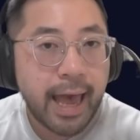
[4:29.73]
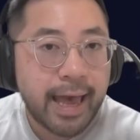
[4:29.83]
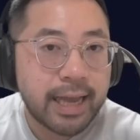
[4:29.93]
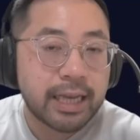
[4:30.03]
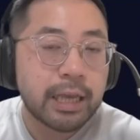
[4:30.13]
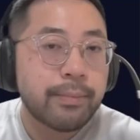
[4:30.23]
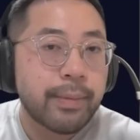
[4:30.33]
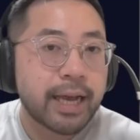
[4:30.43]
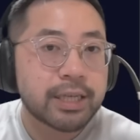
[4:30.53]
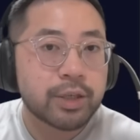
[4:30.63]
and in
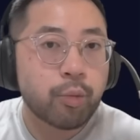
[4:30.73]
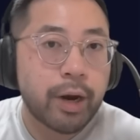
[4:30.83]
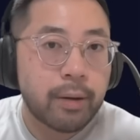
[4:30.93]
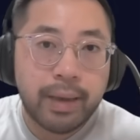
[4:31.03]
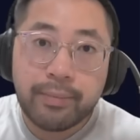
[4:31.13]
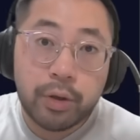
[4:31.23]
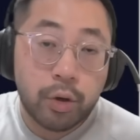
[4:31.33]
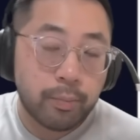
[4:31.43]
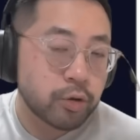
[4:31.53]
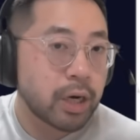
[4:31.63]
matches where maybe
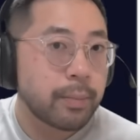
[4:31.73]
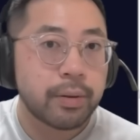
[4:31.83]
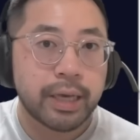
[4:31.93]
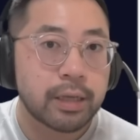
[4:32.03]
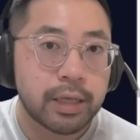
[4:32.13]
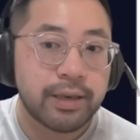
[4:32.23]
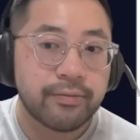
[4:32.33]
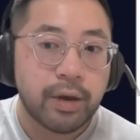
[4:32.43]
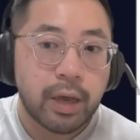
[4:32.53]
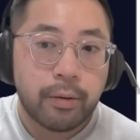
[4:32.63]
you're trying to play
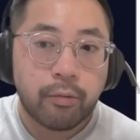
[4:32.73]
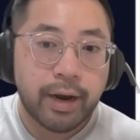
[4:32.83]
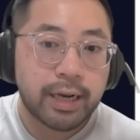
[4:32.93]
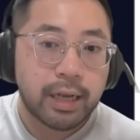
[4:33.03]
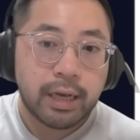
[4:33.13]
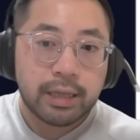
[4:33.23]
cleave, right?